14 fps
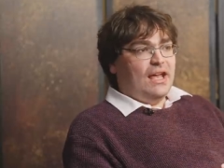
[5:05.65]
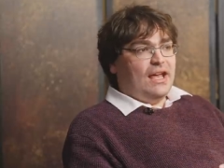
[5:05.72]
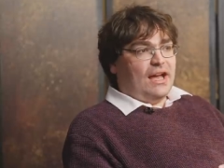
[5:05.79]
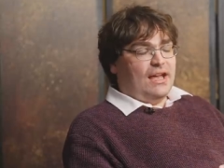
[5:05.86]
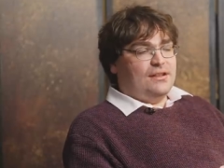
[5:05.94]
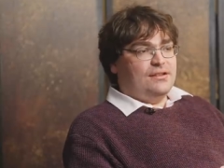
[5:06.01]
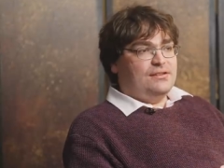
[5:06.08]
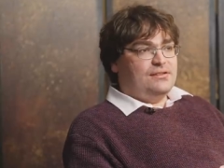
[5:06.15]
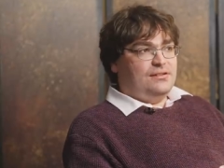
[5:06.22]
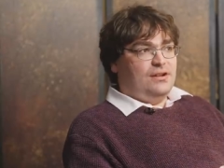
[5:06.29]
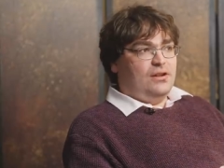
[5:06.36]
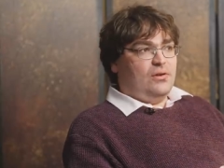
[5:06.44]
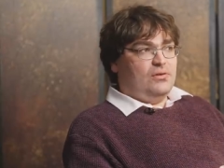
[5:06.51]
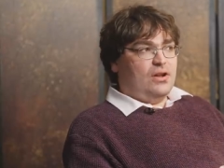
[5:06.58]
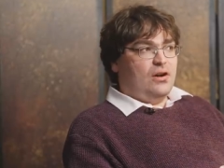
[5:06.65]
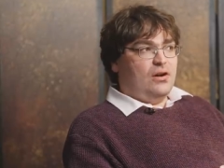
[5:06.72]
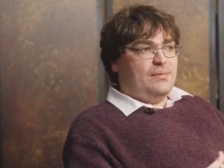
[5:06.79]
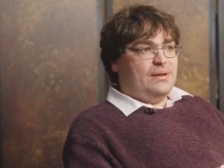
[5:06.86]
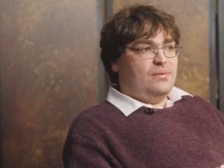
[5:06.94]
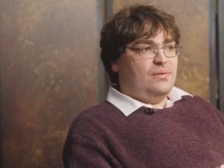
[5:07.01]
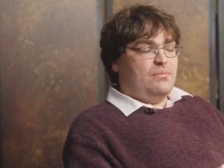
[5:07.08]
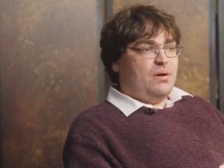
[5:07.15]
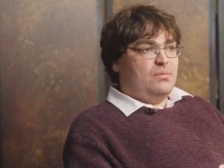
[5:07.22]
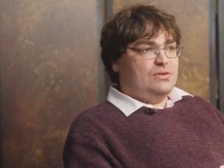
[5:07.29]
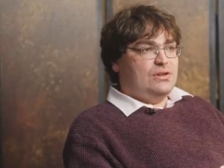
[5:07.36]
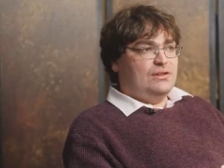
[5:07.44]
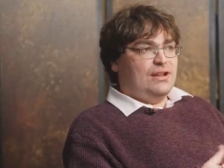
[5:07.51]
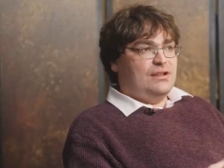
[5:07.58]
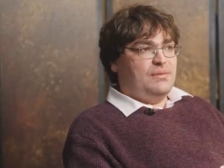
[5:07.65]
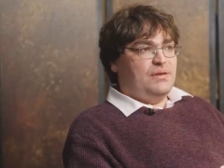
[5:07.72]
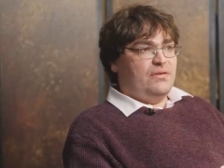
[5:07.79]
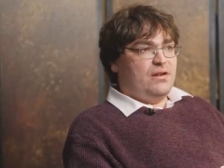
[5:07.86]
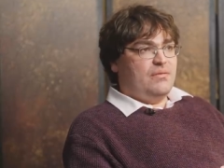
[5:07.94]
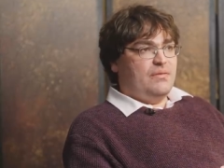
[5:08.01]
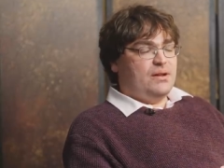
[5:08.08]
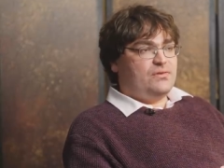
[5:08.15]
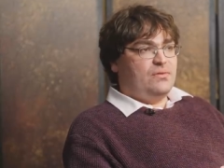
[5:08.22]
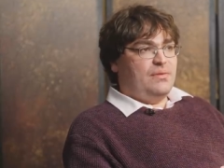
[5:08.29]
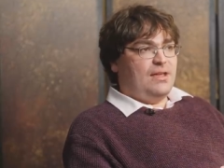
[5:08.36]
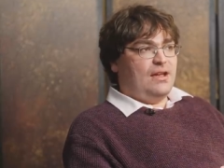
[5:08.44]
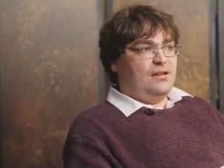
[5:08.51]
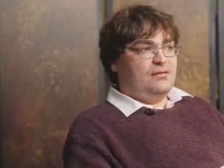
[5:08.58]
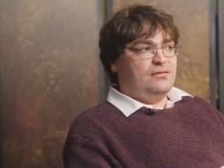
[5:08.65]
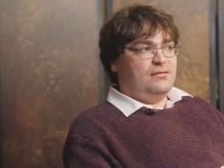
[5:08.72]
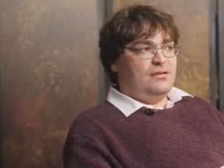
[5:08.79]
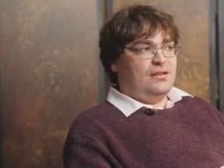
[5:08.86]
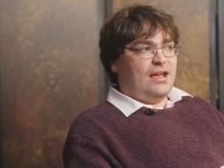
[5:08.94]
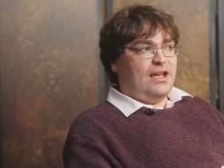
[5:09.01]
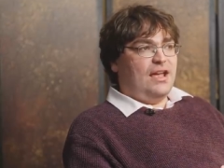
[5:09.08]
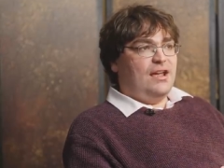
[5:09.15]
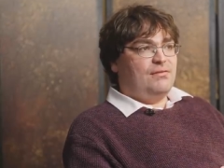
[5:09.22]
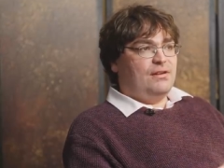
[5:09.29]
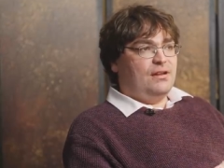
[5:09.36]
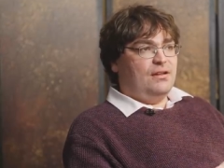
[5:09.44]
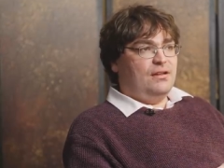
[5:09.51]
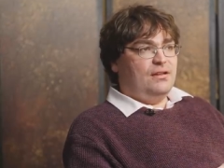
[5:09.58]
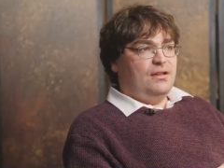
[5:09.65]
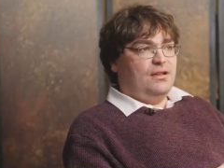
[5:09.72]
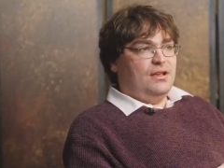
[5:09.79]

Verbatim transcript: And, you know, younger people in publishing tend to be very much from that area.